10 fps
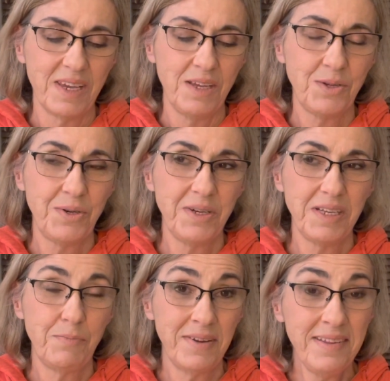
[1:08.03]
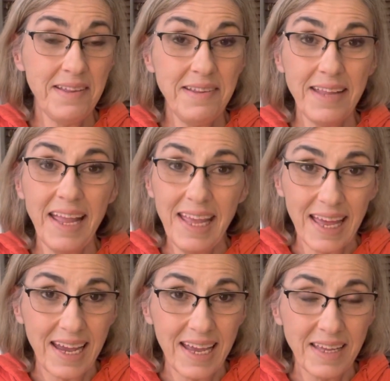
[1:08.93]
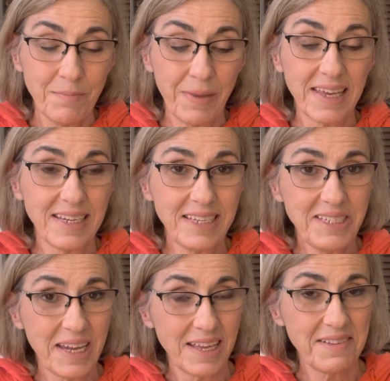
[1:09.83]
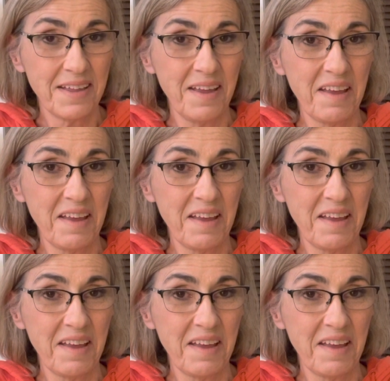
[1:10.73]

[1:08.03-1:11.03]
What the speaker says: could Princess Diana, by any chance,